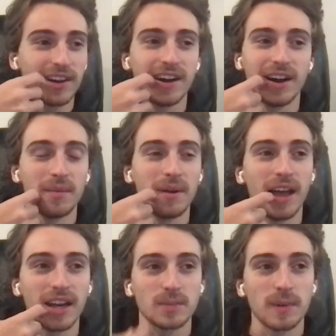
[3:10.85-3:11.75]
And
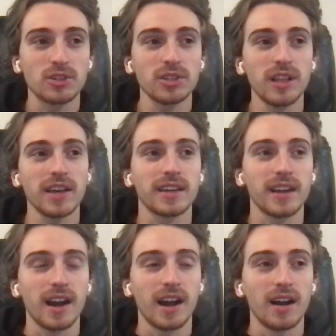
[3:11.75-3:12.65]
especially like
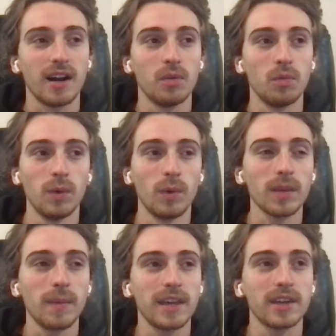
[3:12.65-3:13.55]
we
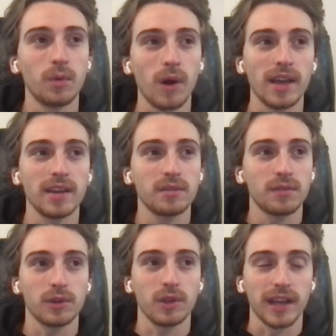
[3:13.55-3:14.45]
wanted to make it a way
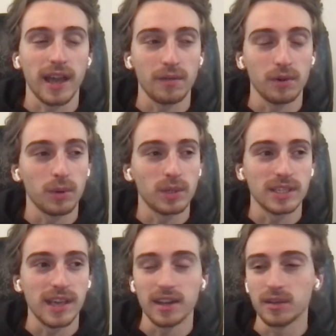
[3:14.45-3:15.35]
for like everyone
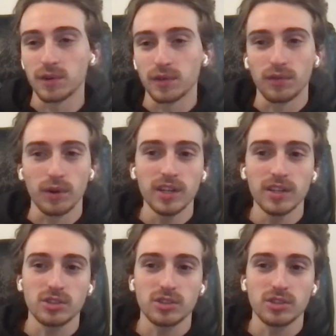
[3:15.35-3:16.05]
to get in for free.